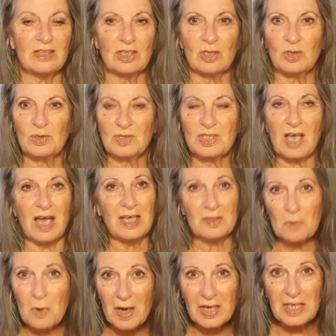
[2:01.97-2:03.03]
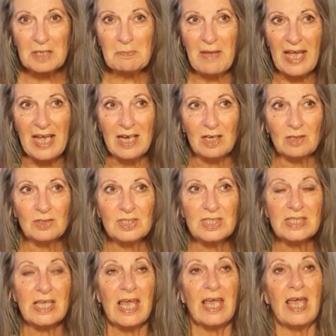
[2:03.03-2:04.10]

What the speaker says: those unwanted pounds